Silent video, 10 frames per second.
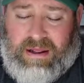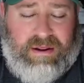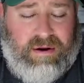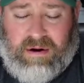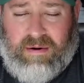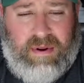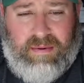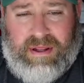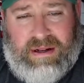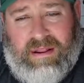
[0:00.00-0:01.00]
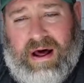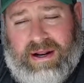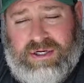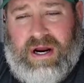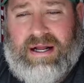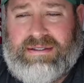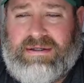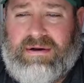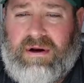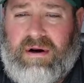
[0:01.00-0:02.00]
You're going to be able to hit a lot of
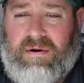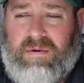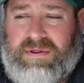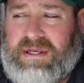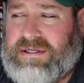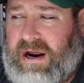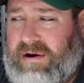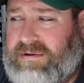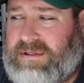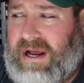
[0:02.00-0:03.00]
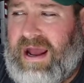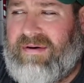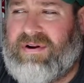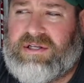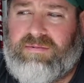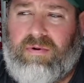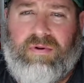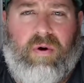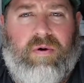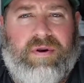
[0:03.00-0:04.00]
shots with these irons. I haven't explored
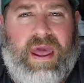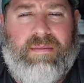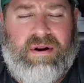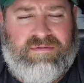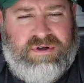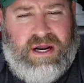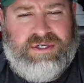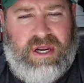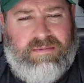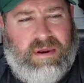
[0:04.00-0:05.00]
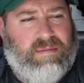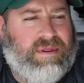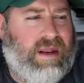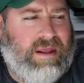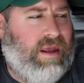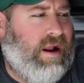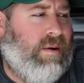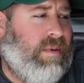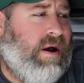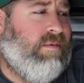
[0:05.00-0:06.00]
the whole gamut of shot shaping, but then again,
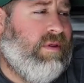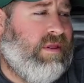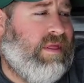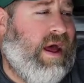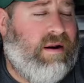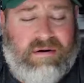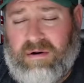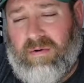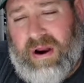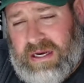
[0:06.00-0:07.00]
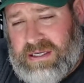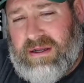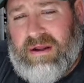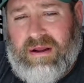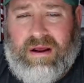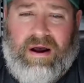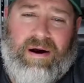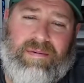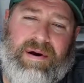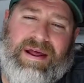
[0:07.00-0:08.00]
I'm not really that great.
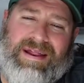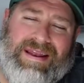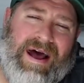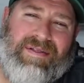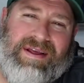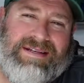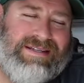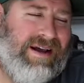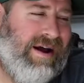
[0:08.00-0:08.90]
Now these,